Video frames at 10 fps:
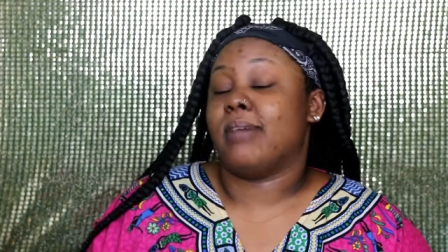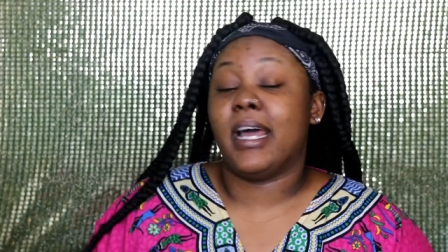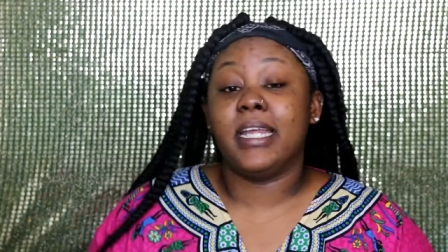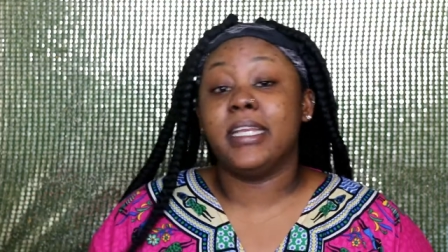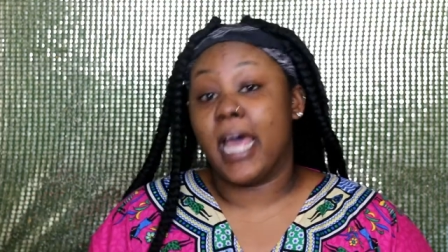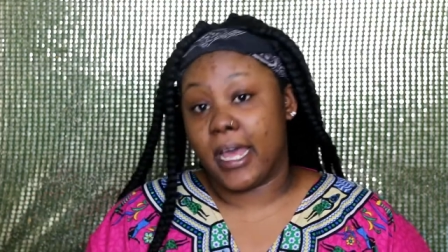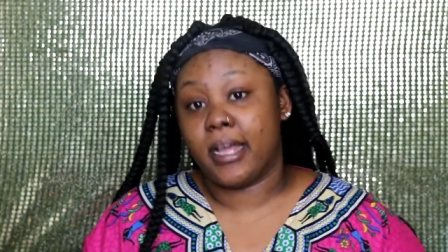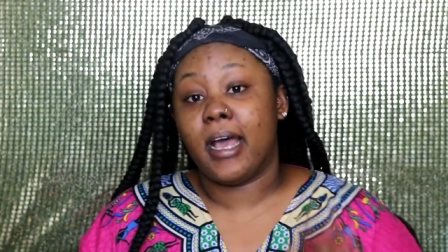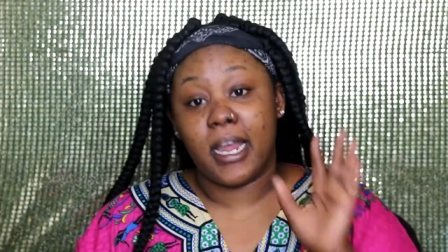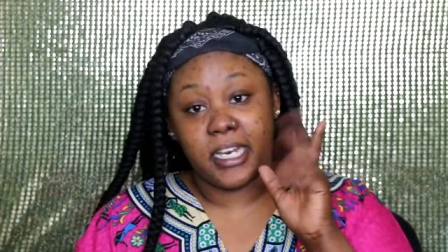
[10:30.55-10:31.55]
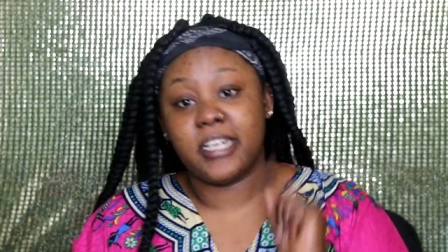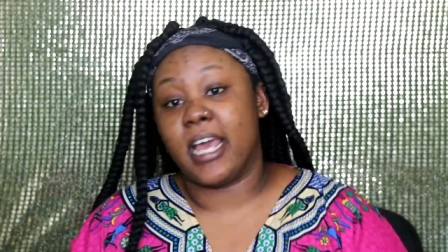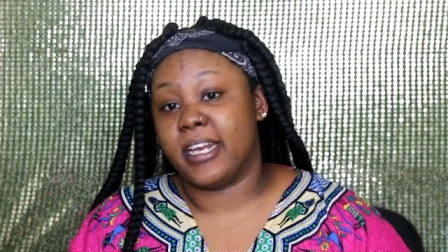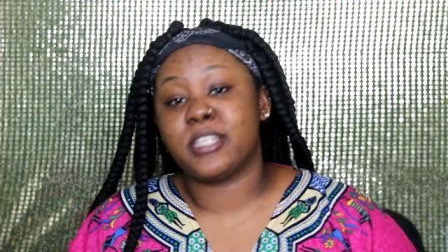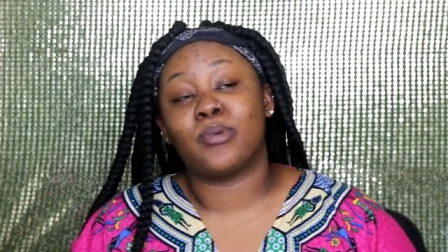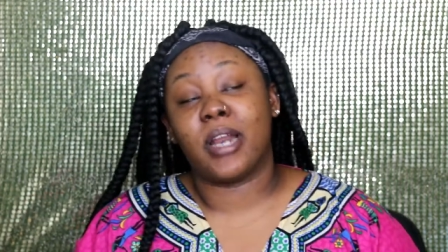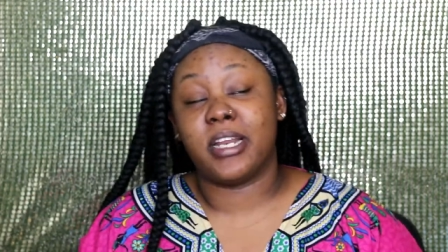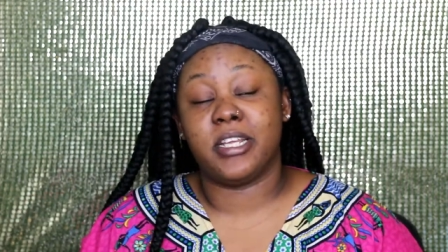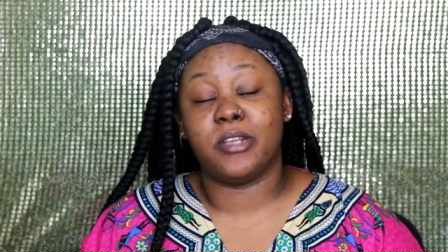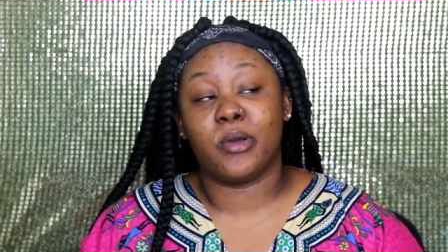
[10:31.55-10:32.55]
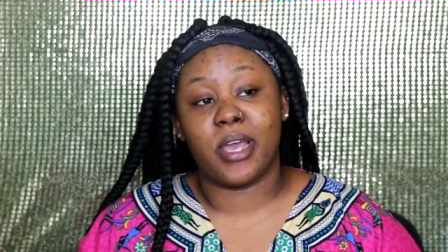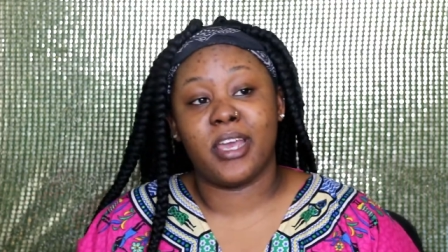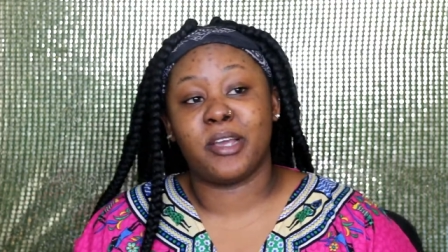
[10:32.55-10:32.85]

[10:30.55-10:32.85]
I need that. I need that. That's what I need, okay?